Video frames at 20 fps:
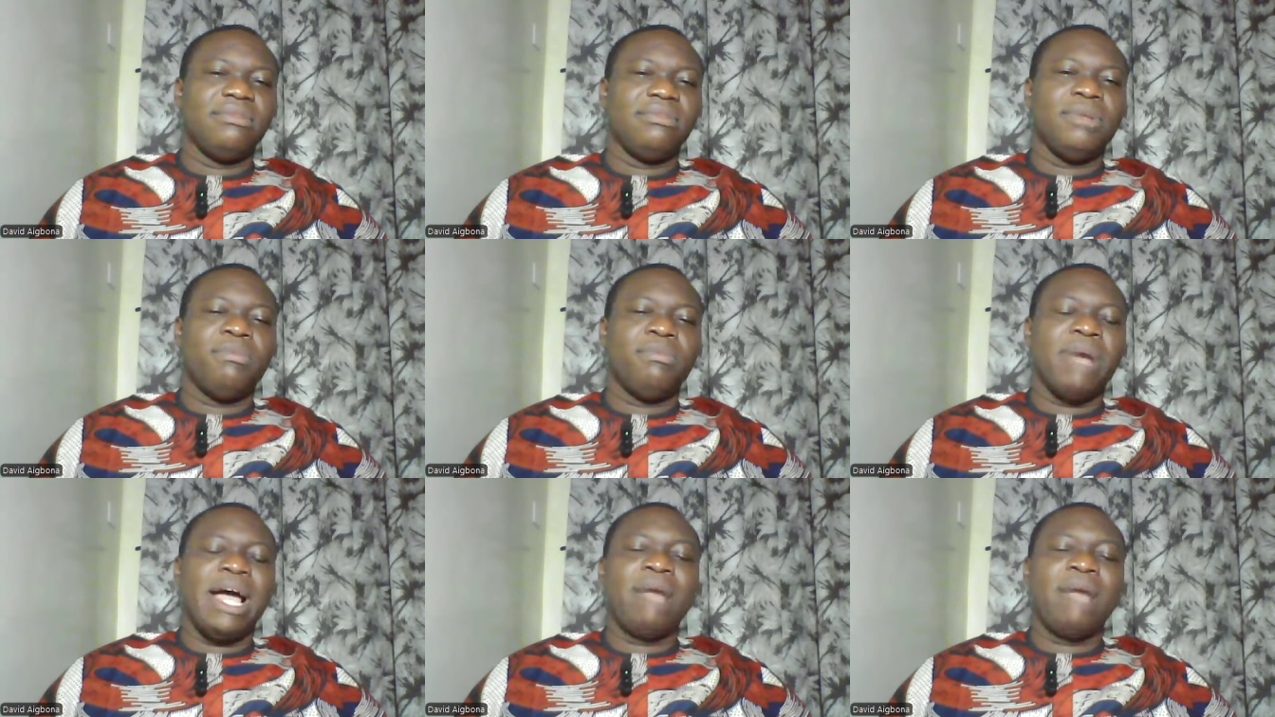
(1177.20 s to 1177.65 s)

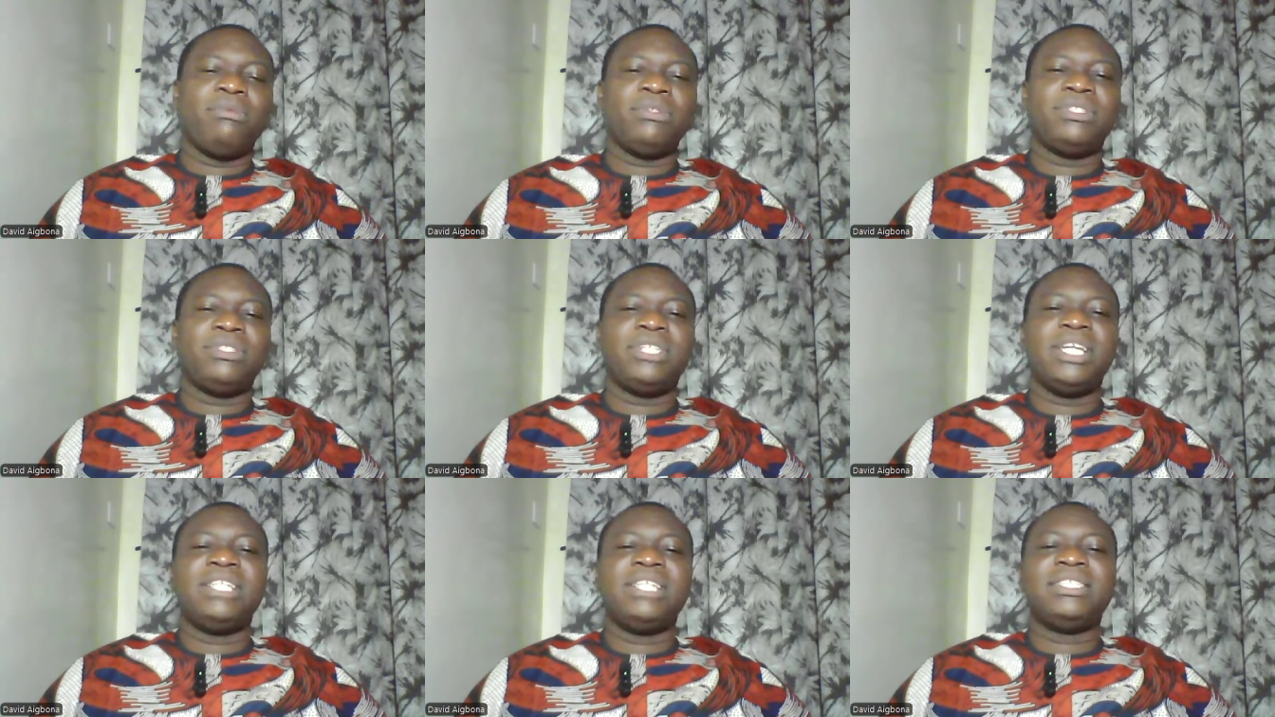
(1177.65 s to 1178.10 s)
The
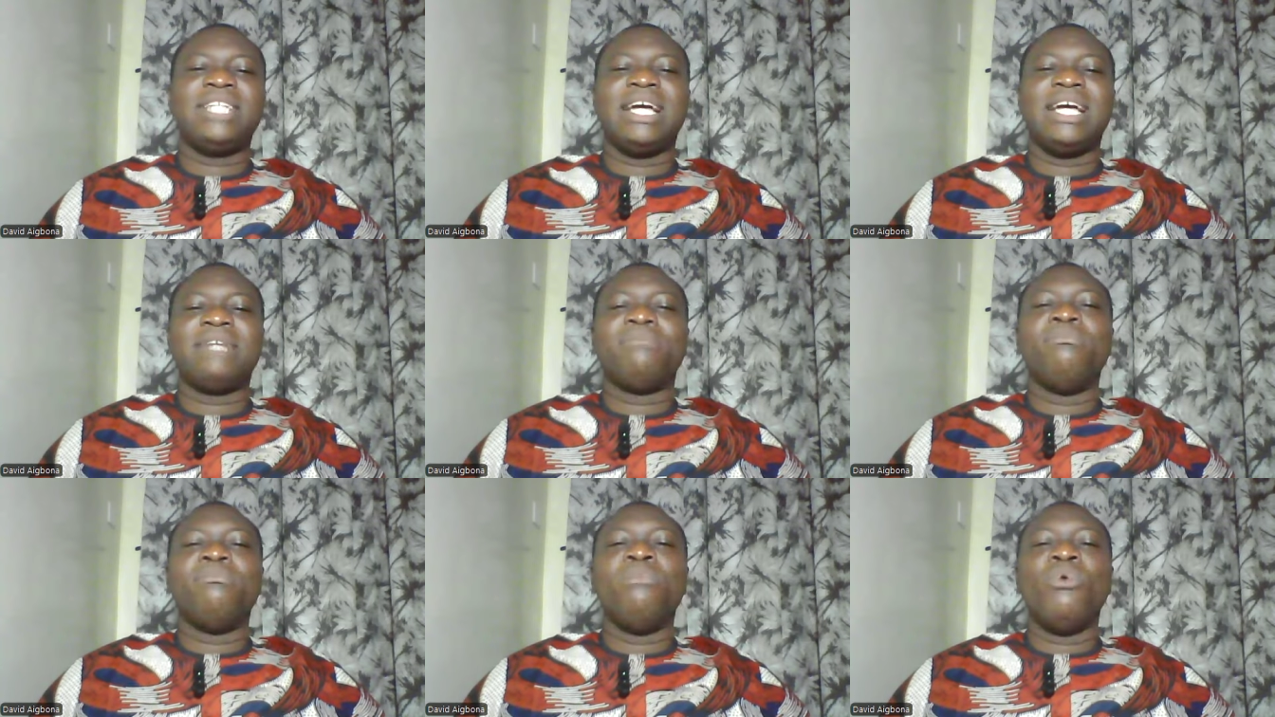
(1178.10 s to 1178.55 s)
Bible says
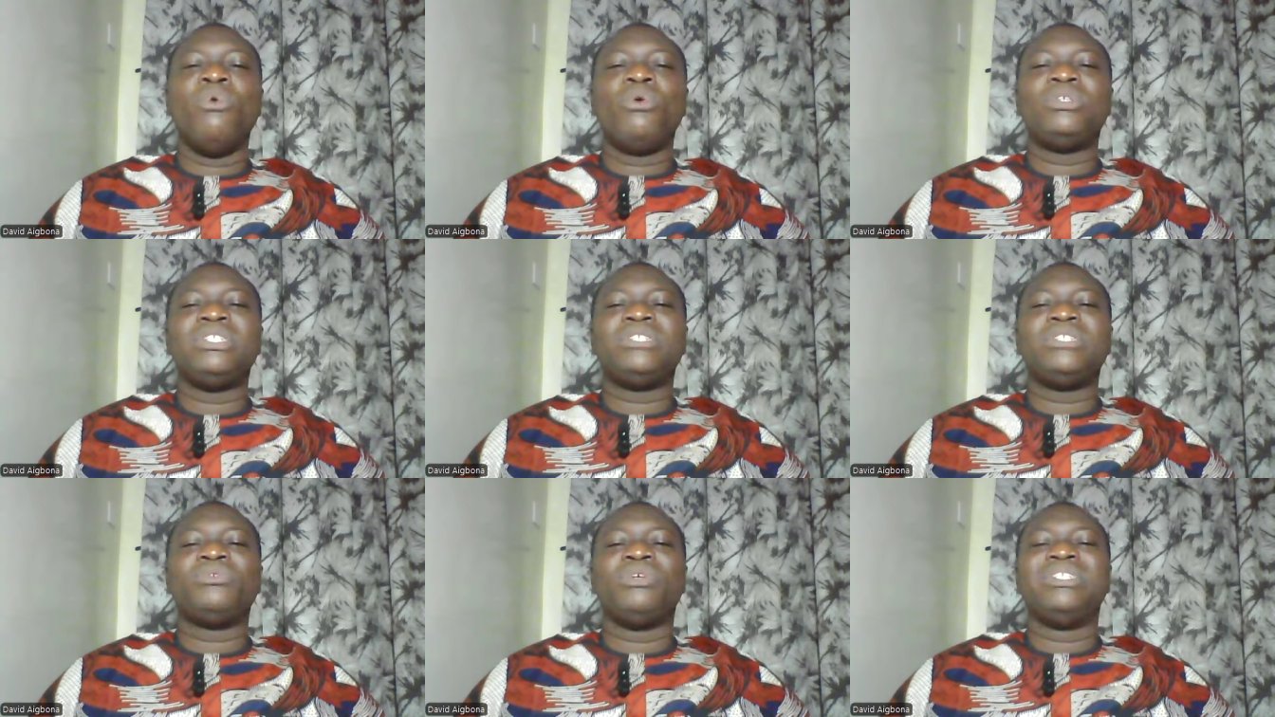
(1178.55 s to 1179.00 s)
that
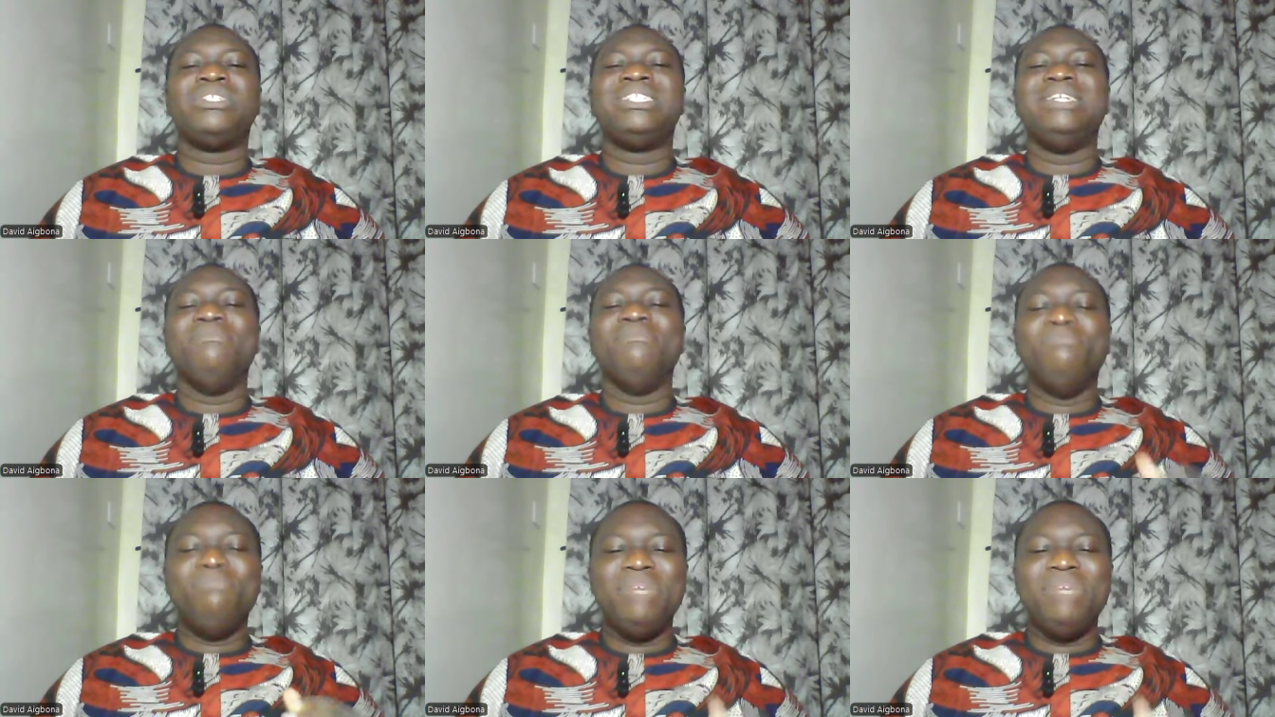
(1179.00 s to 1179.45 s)
Moses was
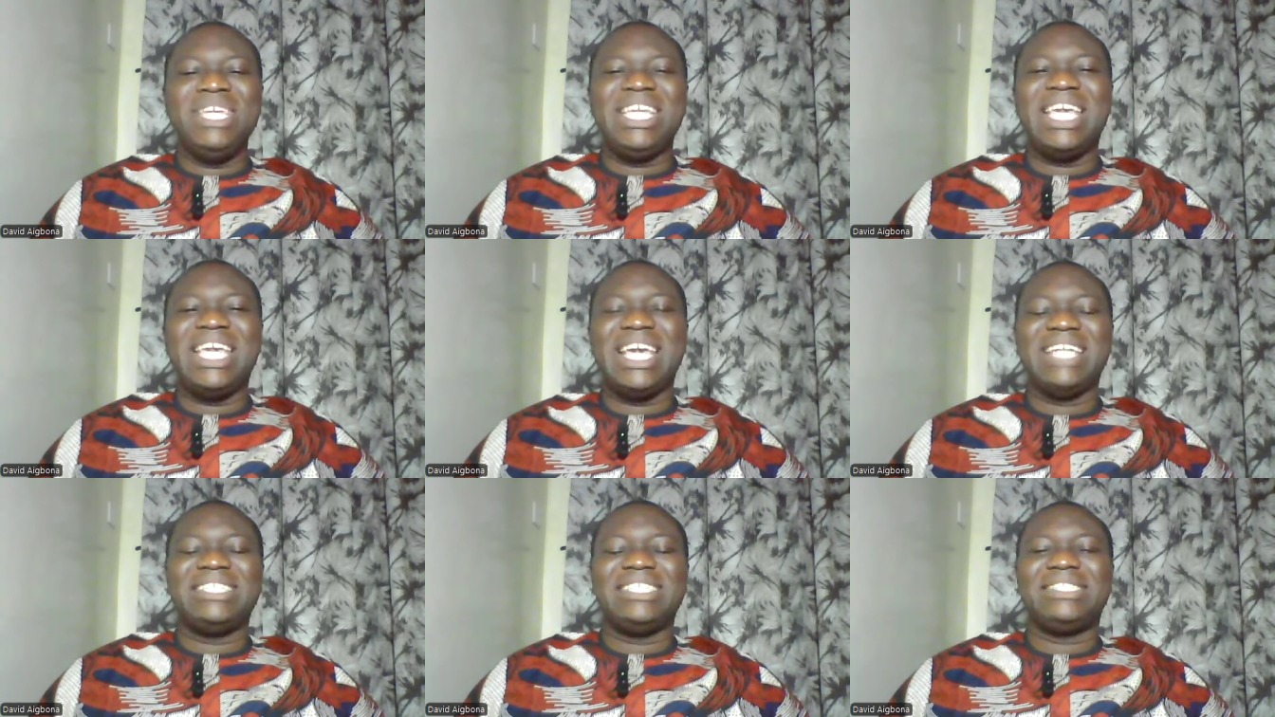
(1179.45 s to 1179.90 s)
the
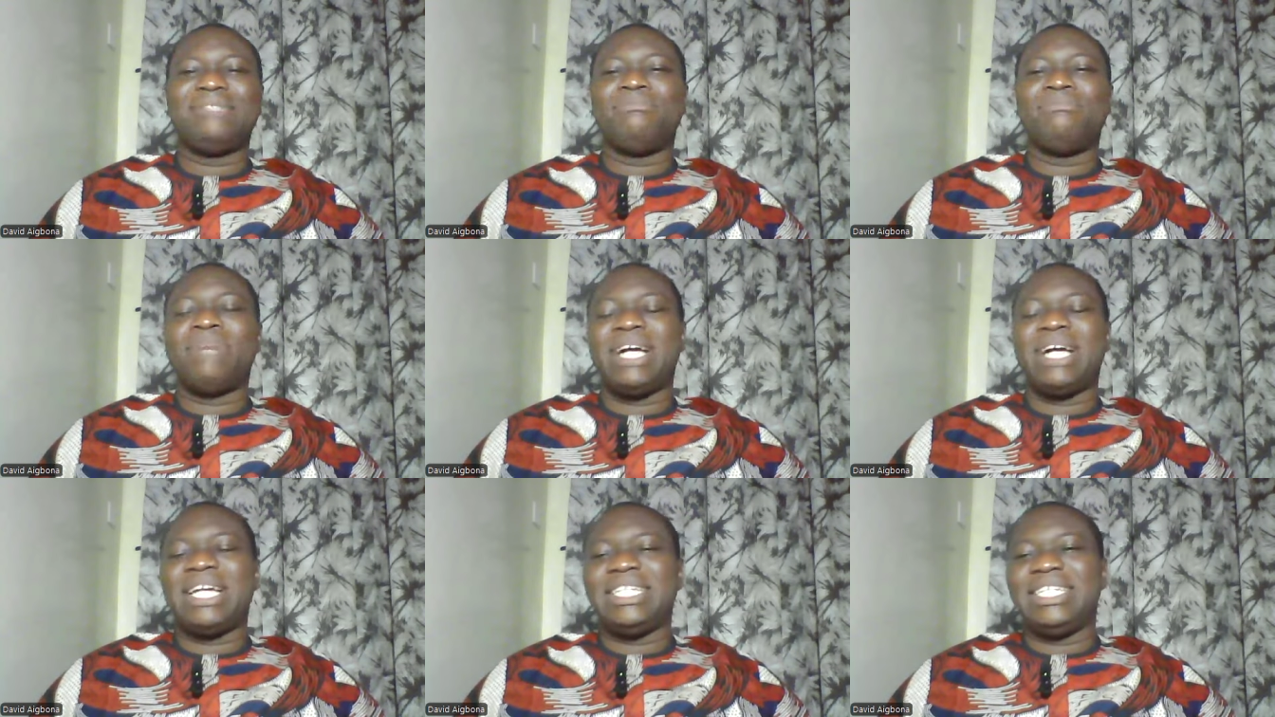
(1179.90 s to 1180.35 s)
meekest
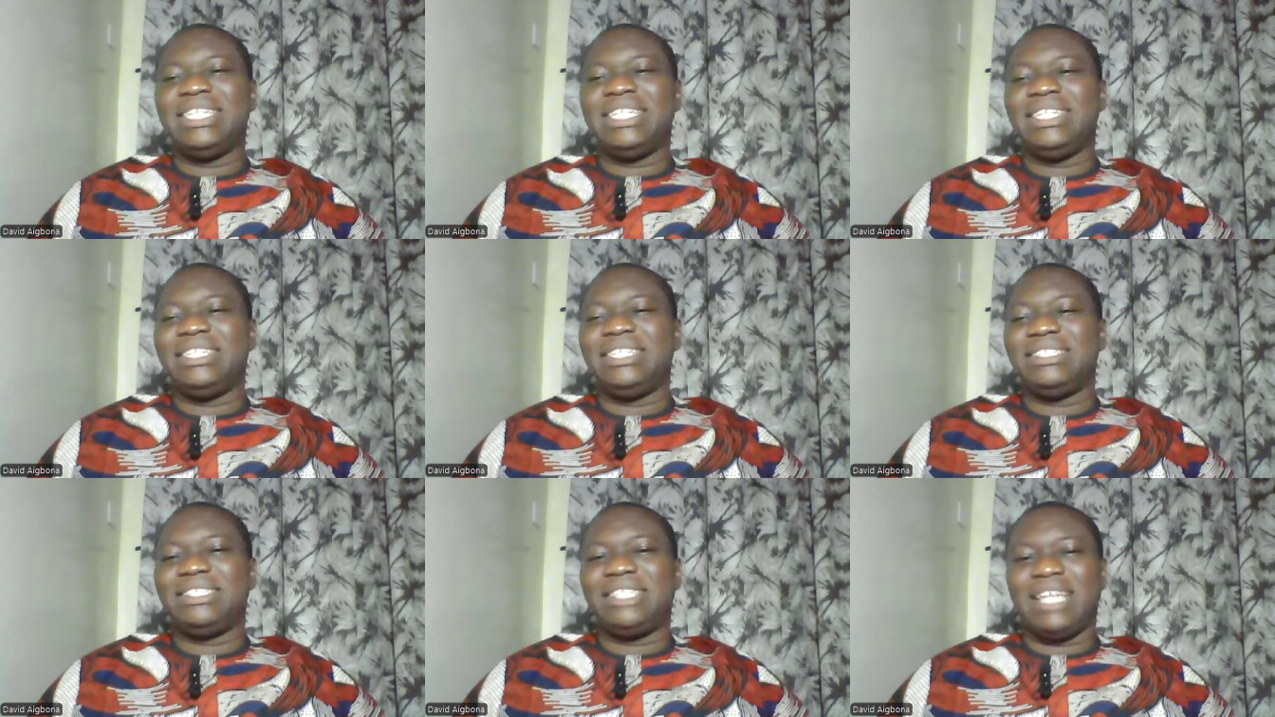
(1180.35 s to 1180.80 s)
man
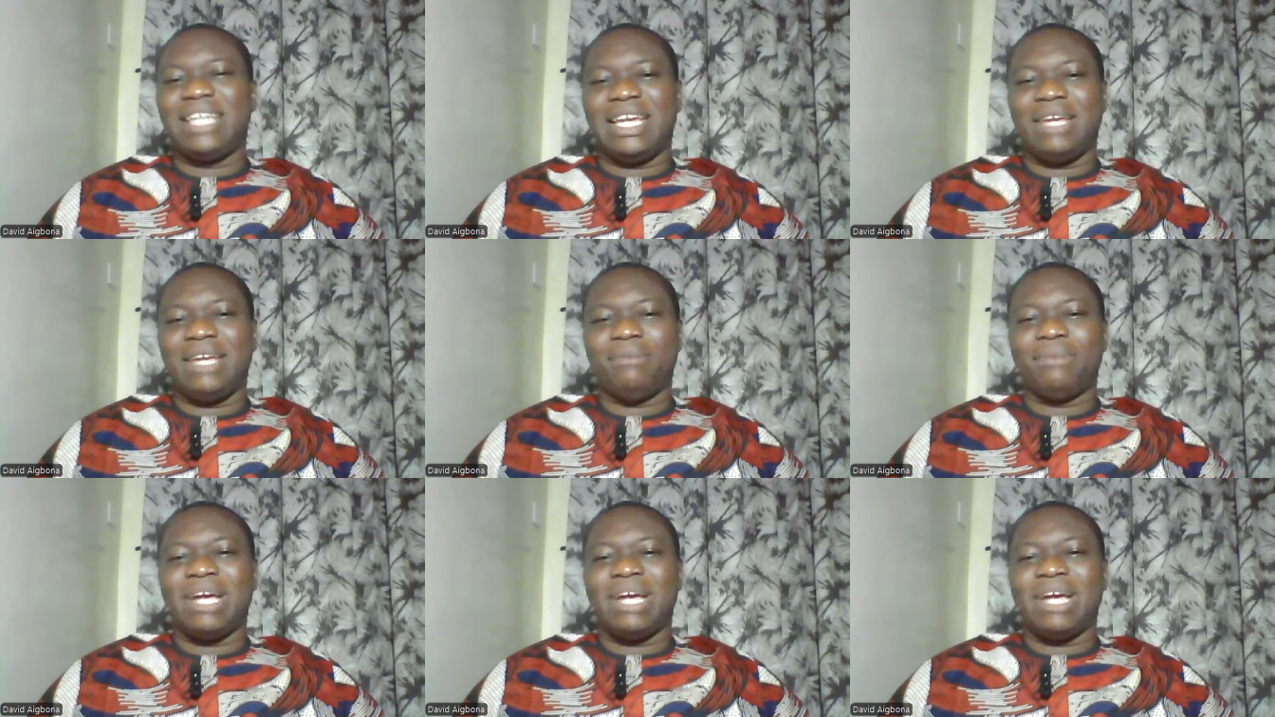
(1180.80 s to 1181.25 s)
in his time,